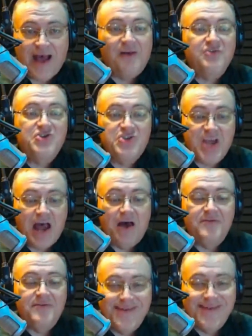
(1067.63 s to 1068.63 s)
Thou
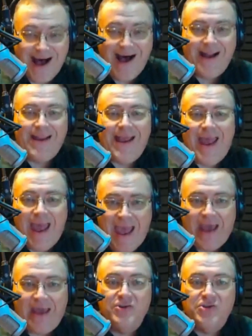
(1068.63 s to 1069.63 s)
shalt not
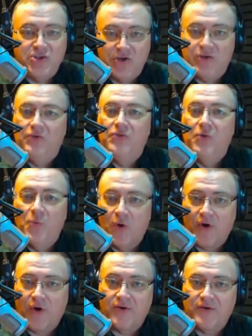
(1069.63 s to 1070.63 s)
add to
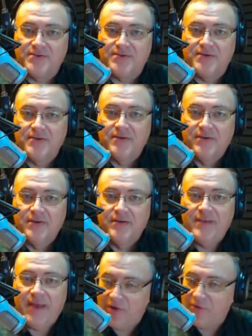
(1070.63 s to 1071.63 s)
the words
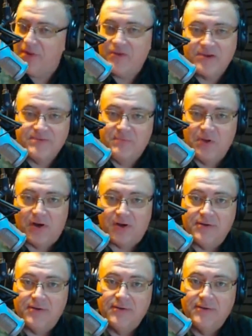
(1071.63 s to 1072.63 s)
that are in this
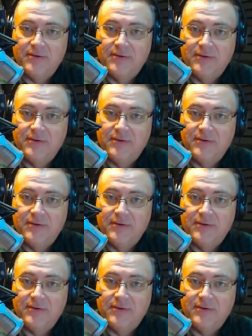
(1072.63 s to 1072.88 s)
book.